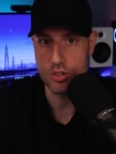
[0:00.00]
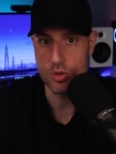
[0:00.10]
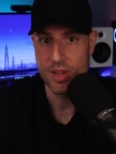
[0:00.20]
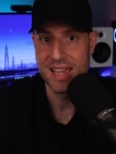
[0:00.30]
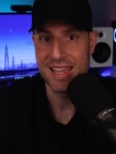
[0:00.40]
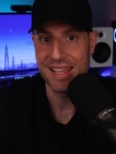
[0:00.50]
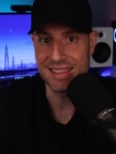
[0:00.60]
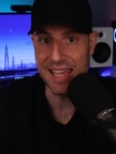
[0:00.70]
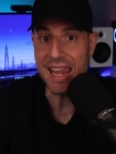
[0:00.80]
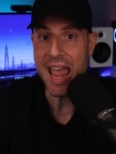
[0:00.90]
to,
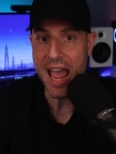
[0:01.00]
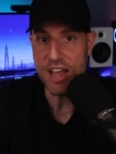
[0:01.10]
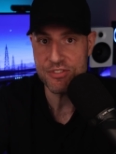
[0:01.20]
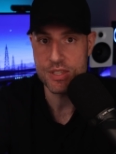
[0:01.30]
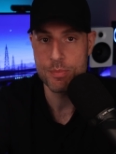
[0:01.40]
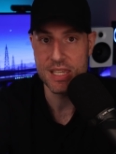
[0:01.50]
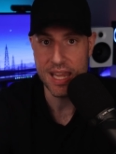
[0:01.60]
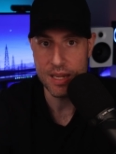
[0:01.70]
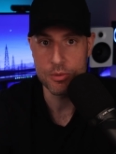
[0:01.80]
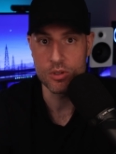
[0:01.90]
they have to
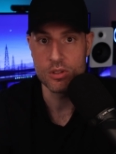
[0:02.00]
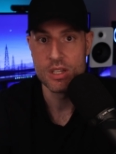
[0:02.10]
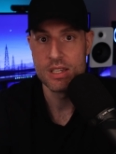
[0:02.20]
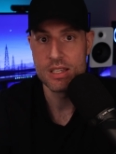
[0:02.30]
be able